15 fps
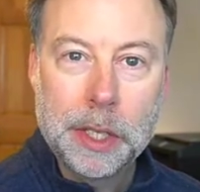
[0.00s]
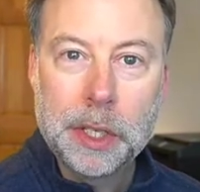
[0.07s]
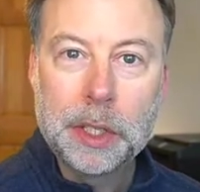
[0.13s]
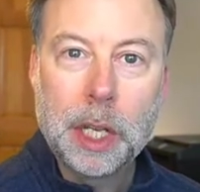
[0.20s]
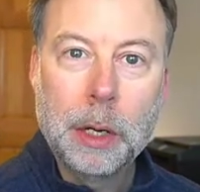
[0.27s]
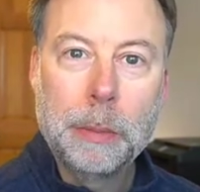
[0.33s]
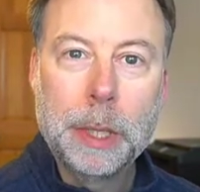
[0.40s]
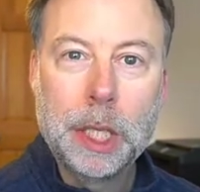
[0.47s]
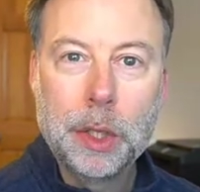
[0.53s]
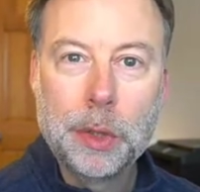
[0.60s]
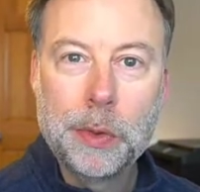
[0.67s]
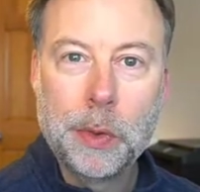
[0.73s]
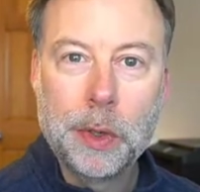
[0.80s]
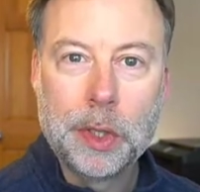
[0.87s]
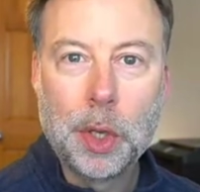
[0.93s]
is going to be
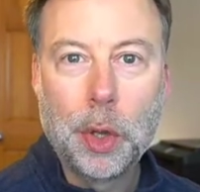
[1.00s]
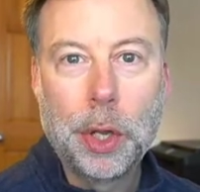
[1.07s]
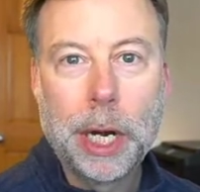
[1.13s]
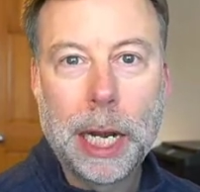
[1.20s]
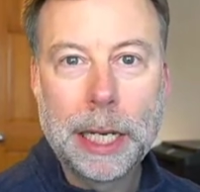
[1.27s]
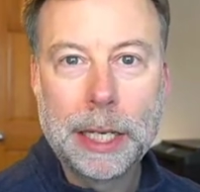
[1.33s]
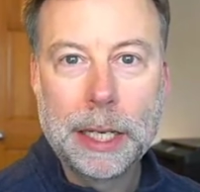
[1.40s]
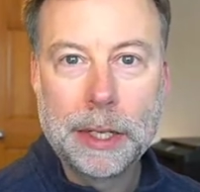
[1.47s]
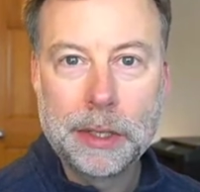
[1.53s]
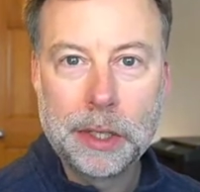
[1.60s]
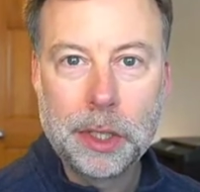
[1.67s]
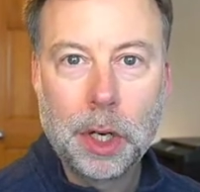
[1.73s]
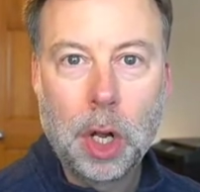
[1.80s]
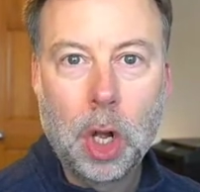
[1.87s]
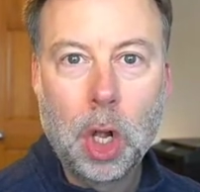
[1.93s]
useful so that I can
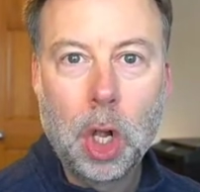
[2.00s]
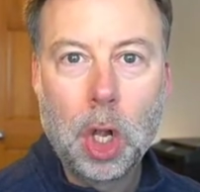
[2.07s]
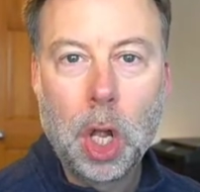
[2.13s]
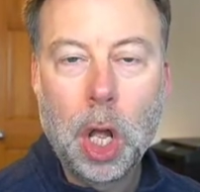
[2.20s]
install